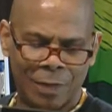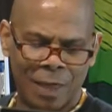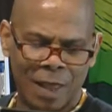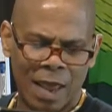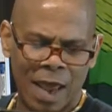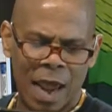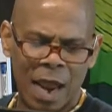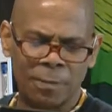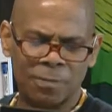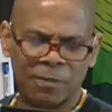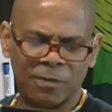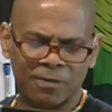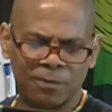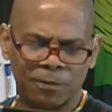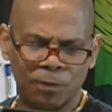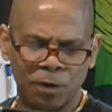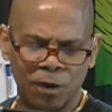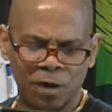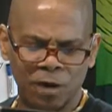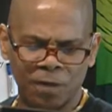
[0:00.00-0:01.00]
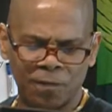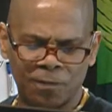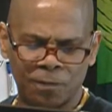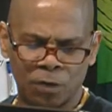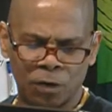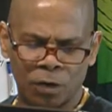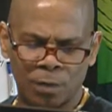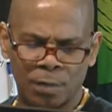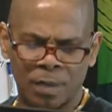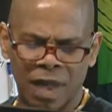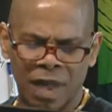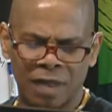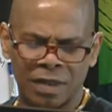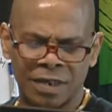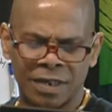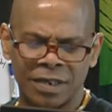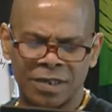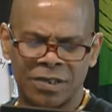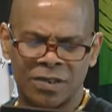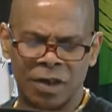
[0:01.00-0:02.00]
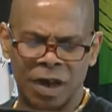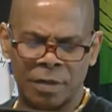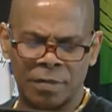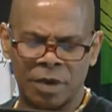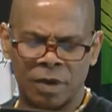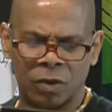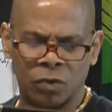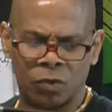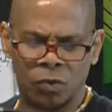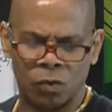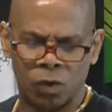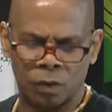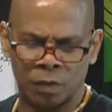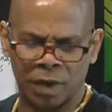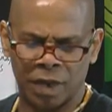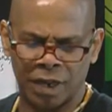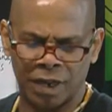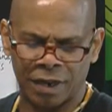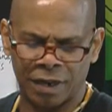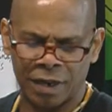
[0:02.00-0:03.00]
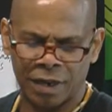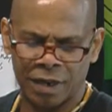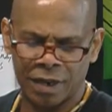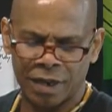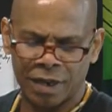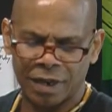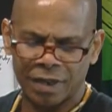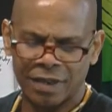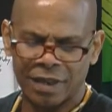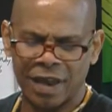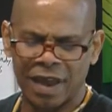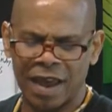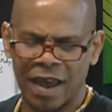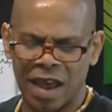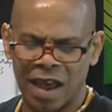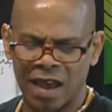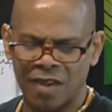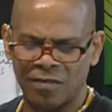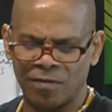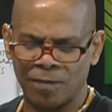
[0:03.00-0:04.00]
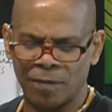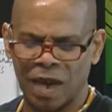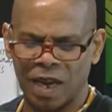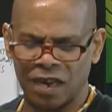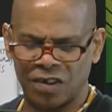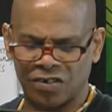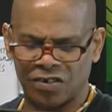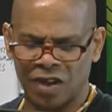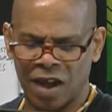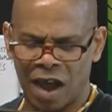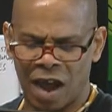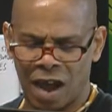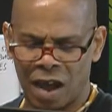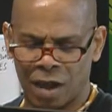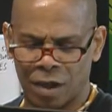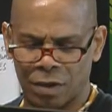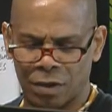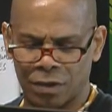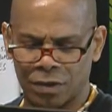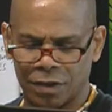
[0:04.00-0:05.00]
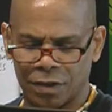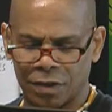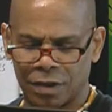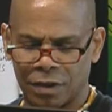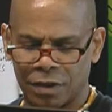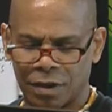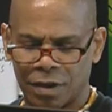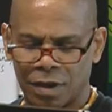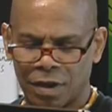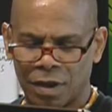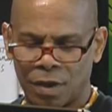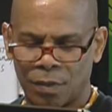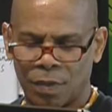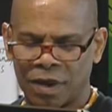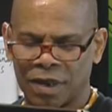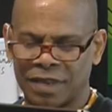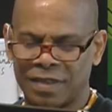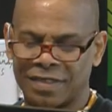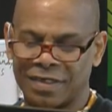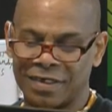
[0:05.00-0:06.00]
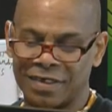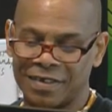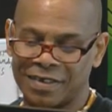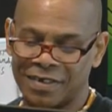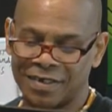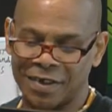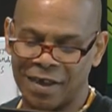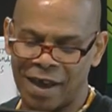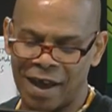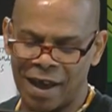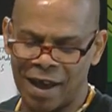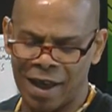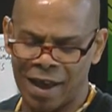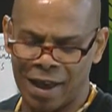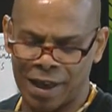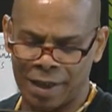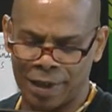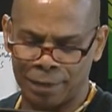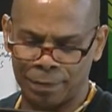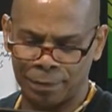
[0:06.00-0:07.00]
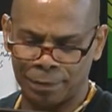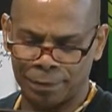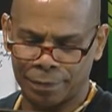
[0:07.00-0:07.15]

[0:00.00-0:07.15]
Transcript: I prefer for a melanin dominant woman to have my child, but at this time,